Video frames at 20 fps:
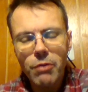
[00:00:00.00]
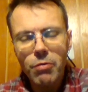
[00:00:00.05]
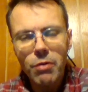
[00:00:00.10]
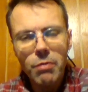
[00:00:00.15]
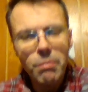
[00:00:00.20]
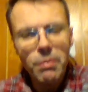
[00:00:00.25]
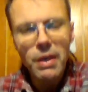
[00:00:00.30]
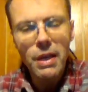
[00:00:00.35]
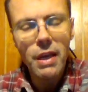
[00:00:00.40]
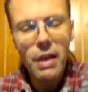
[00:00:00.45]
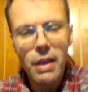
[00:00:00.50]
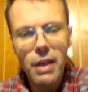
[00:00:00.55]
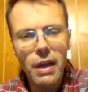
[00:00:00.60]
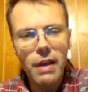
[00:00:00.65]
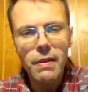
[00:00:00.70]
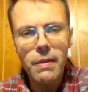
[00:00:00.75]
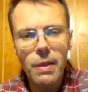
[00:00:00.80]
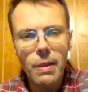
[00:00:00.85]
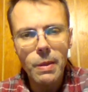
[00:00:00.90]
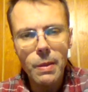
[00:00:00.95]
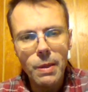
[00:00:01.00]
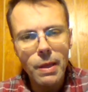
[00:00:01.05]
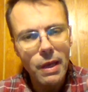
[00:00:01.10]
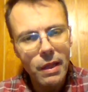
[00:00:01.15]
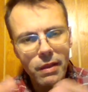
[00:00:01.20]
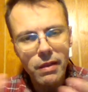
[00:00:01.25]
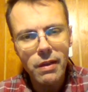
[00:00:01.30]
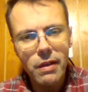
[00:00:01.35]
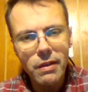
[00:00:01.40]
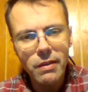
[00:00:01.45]
would be again the
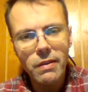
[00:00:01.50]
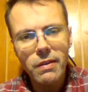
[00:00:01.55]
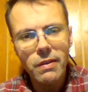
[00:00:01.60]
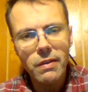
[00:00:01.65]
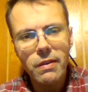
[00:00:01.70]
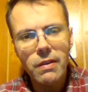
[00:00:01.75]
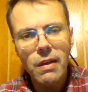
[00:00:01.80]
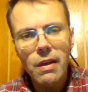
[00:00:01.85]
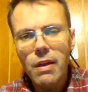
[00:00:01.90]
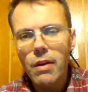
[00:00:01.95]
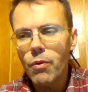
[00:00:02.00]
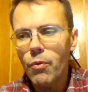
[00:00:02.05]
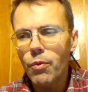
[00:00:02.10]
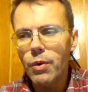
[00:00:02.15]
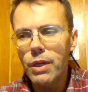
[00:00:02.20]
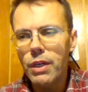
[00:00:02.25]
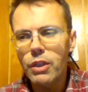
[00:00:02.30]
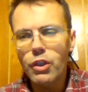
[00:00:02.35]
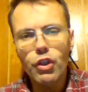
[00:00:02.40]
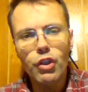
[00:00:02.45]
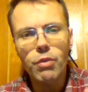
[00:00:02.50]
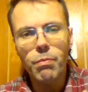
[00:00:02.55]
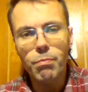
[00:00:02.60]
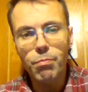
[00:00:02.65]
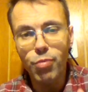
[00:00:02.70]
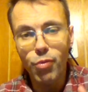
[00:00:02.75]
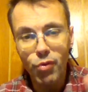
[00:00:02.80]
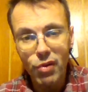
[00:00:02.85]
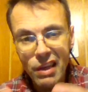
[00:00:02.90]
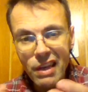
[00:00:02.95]
dentist which
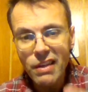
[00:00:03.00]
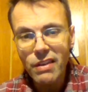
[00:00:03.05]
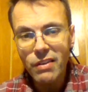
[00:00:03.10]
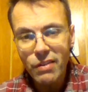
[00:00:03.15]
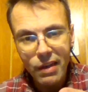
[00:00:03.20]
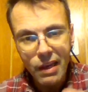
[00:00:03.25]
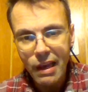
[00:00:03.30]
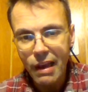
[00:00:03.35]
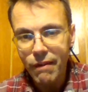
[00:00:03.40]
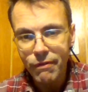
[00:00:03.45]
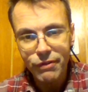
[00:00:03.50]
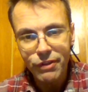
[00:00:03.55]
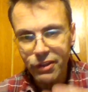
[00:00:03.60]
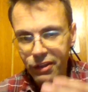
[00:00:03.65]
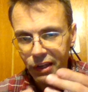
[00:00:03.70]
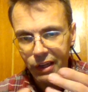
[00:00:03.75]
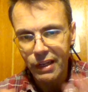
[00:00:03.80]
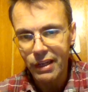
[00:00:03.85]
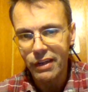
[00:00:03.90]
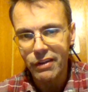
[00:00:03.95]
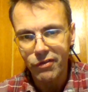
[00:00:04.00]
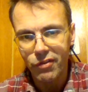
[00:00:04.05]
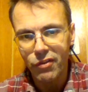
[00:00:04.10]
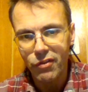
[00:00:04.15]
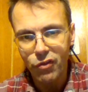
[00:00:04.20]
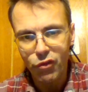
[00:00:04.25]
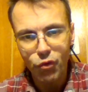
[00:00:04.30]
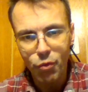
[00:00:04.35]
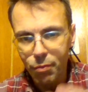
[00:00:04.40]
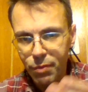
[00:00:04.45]
police have
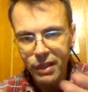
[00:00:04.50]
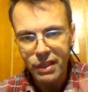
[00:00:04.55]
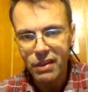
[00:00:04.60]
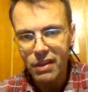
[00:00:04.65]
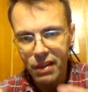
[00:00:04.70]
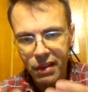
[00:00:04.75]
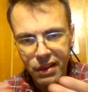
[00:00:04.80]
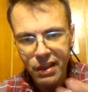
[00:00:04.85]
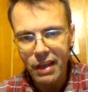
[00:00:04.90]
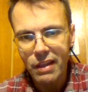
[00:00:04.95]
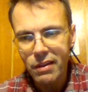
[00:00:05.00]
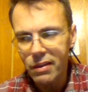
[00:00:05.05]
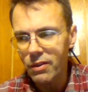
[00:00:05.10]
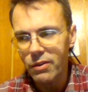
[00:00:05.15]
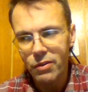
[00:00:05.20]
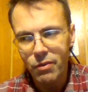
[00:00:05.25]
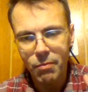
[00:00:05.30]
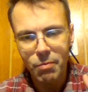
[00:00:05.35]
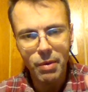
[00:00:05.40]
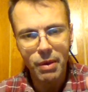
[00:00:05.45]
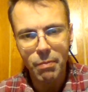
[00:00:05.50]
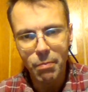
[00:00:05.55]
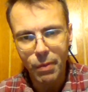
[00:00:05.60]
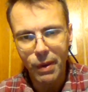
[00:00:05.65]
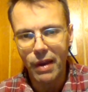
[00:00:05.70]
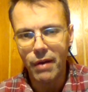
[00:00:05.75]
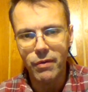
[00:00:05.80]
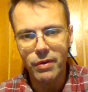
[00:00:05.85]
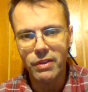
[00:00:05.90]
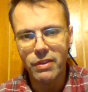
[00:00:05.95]
selected to be the dentist of my
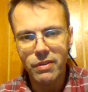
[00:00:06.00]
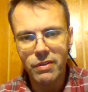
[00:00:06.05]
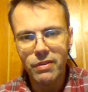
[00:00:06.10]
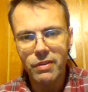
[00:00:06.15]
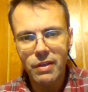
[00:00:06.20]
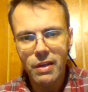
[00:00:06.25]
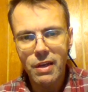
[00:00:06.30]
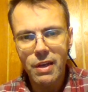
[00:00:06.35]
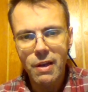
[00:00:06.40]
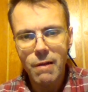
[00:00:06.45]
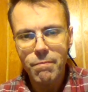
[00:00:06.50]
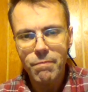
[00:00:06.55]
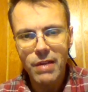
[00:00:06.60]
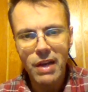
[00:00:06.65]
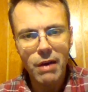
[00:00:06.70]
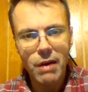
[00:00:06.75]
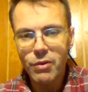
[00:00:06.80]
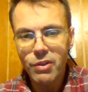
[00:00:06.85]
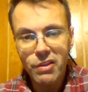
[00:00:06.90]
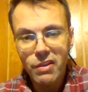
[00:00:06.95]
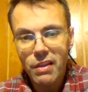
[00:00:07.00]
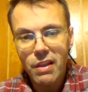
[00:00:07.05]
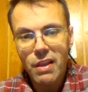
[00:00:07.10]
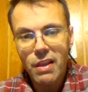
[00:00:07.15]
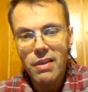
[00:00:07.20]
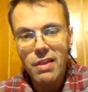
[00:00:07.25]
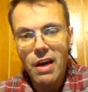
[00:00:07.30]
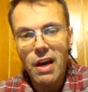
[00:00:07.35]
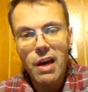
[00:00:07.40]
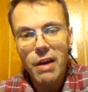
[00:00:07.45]
parents. I was at the
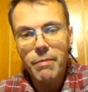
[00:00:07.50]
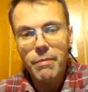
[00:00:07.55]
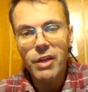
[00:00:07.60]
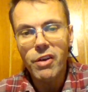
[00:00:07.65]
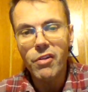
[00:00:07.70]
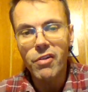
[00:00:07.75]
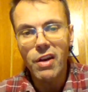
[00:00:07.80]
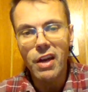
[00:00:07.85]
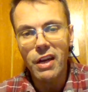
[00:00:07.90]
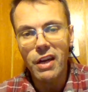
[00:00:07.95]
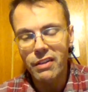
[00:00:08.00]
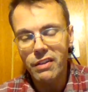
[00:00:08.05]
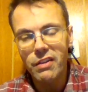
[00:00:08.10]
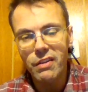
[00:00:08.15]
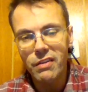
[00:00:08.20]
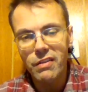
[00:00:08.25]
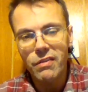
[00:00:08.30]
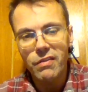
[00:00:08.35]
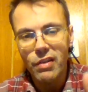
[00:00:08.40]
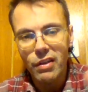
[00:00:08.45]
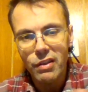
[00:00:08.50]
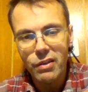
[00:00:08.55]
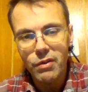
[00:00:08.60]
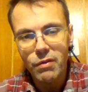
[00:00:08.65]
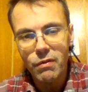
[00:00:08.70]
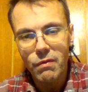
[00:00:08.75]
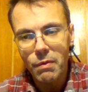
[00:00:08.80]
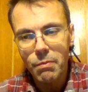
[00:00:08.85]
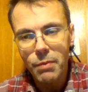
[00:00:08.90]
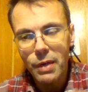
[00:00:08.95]
time in United States
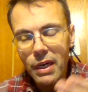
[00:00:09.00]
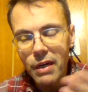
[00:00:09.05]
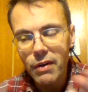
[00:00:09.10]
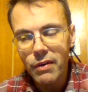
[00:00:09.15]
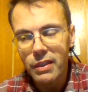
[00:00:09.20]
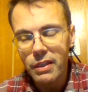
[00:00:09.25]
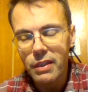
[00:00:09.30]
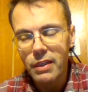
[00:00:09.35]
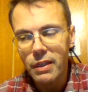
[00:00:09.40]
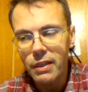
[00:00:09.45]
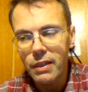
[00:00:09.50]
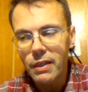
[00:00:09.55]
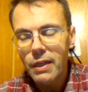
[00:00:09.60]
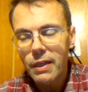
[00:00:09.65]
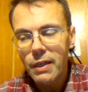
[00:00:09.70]
of America,